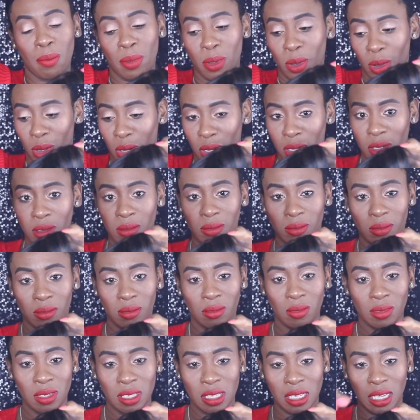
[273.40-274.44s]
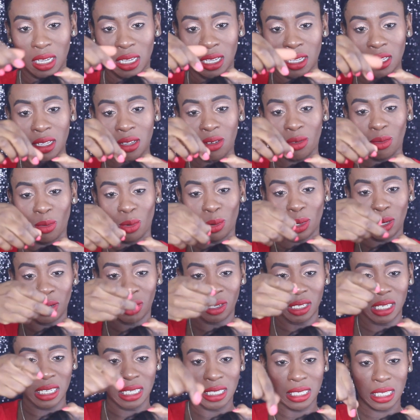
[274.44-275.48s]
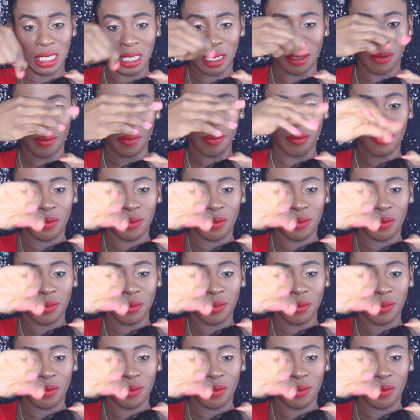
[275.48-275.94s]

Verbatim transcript: pull. See? Real easy.